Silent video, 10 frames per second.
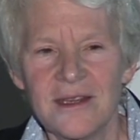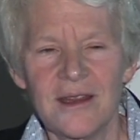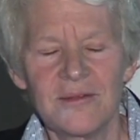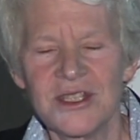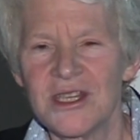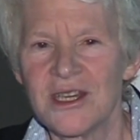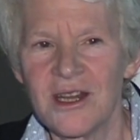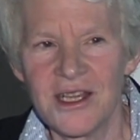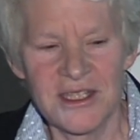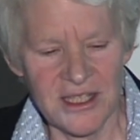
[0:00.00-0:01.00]
and was in an
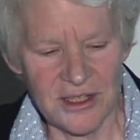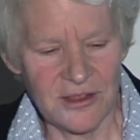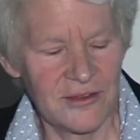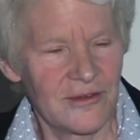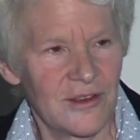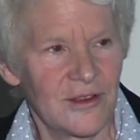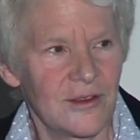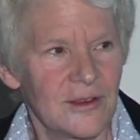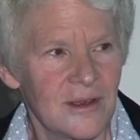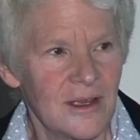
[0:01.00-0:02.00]
ICU for